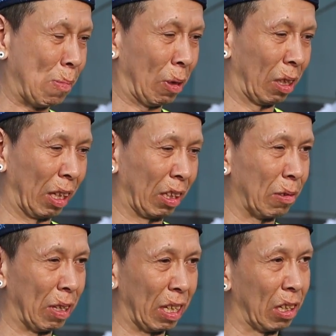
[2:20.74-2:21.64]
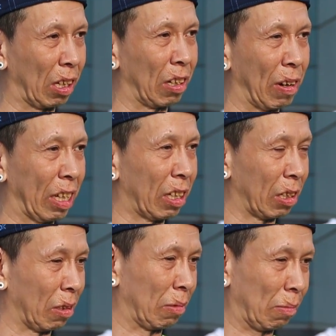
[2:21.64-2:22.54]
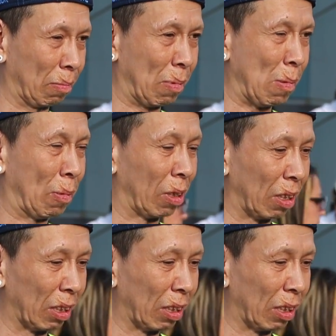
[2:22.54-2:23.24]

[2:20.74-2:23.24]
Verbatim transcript: people like the way they look at regular people.